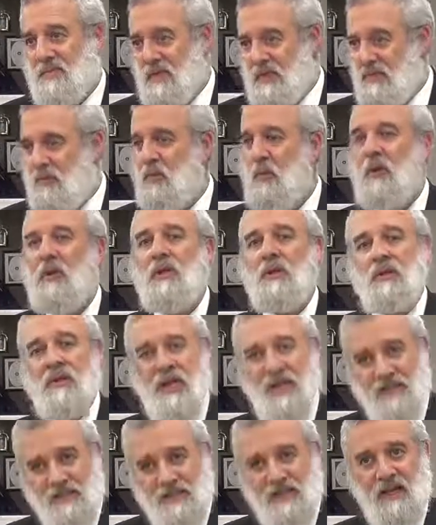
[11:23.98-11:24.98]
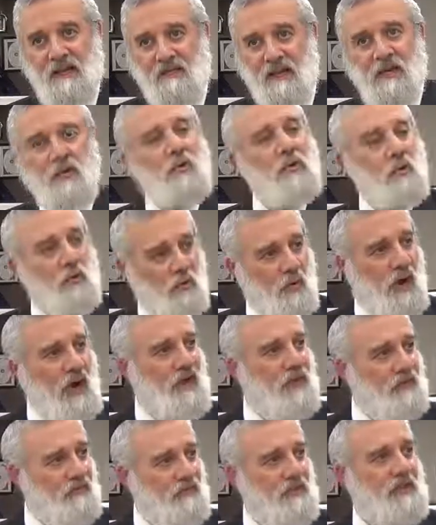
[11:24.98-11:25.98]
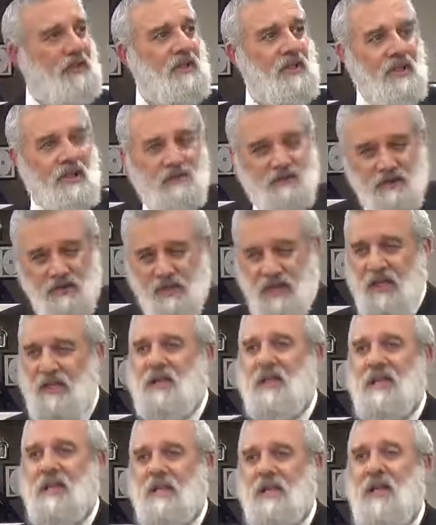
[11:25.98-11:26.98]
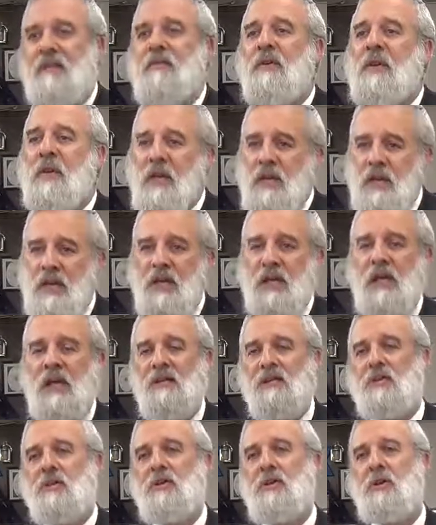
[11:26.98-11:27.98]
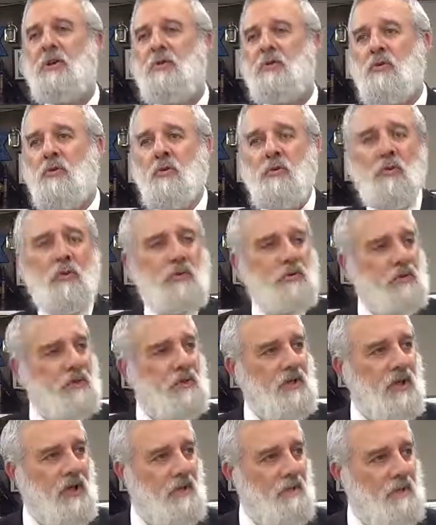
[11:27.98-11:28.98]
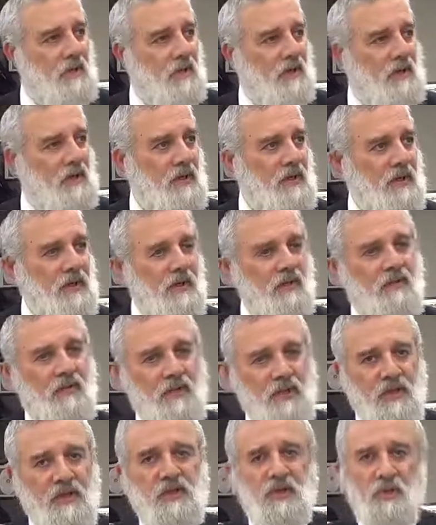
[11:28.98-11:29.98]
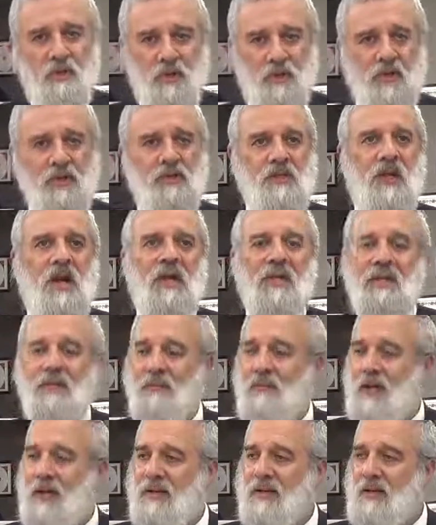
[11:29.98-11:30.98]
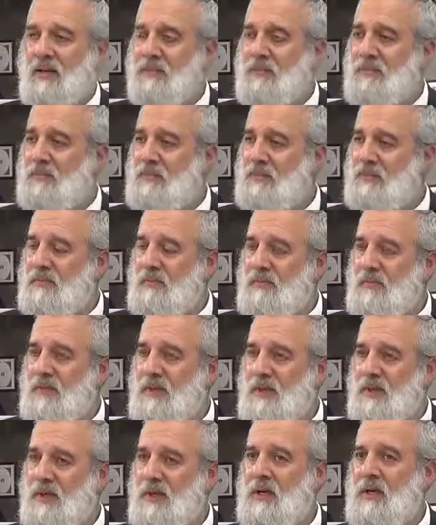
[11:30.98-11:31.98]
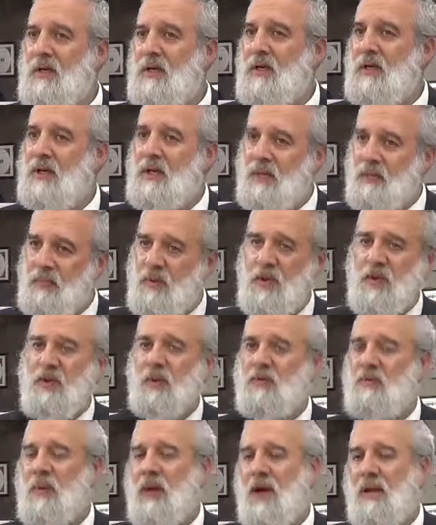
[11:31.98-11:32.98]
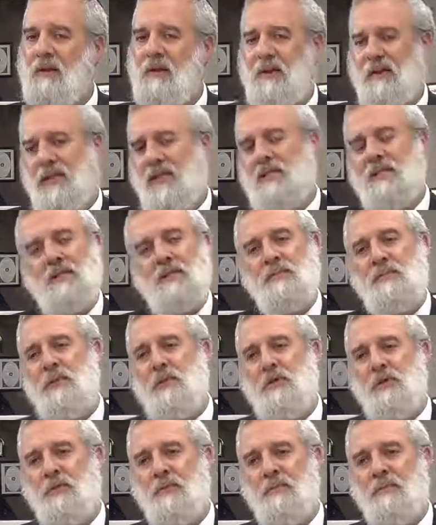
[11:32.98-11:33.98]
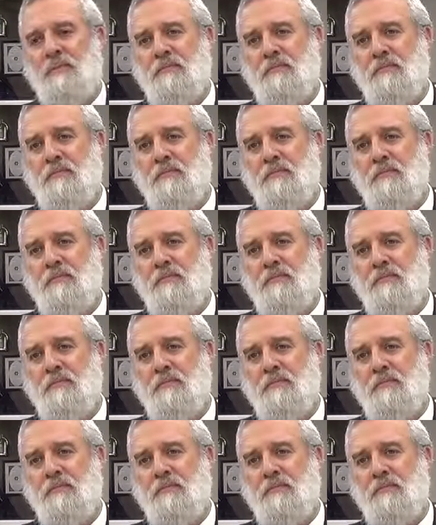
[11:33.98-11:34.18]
This one has seven. You're right. If he does the seven, he has a share to the world to come. If he did so because God commanded him, he can be a good man. And that's his mission.